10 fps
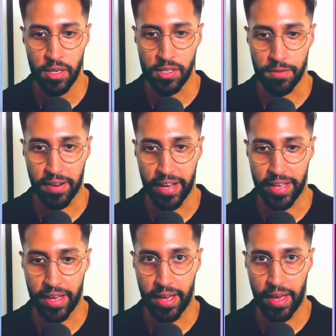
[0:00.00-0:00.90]
If I
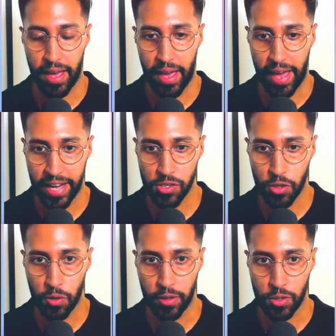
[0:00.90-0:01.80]

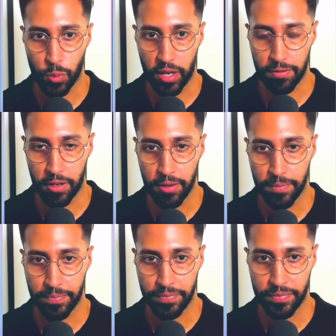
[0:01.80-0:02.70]
execute this workflow,
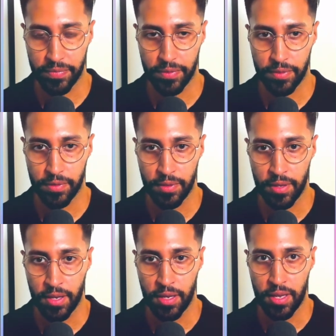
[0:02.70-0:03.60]

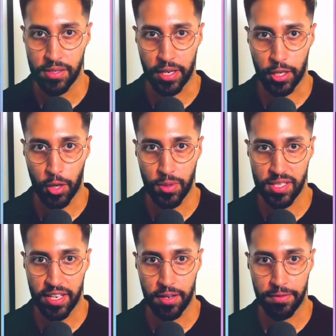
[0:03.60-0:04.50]
it's going to go into
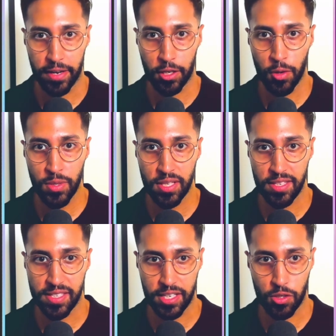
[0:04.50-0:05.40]
here. If I go into
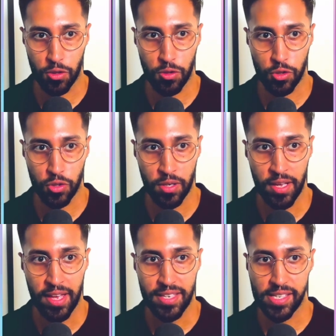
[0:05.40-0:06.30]
this execution,
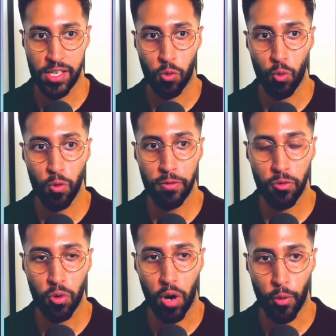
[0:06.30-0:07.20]
see all
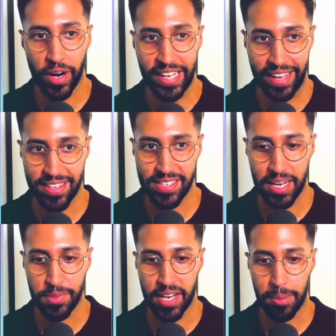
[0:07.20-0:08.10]
4 are running at the same
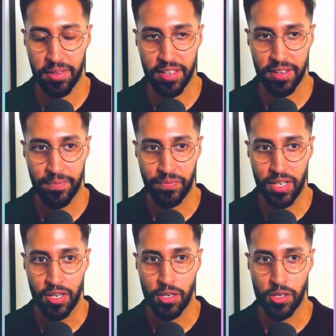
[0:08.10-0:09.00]
time.
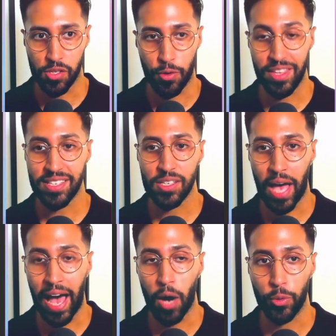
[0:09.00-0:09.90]
So this is
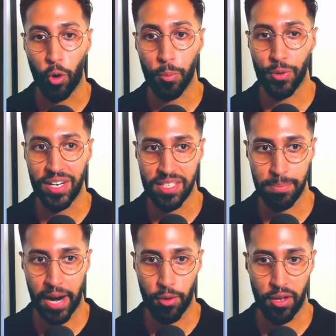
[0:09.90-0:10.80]
how we operate in
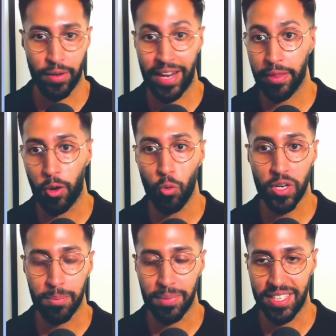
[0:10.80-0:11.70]
parallel. And now they're all
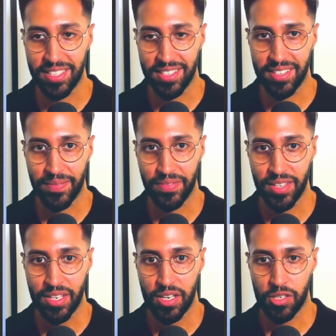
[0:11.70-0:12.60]
completed.
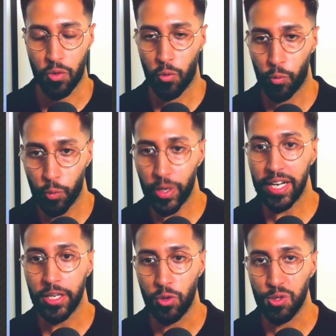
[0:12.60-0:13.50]
So
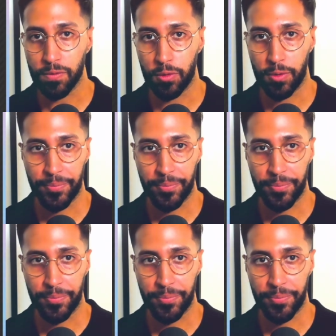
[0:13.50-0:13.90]
really useful.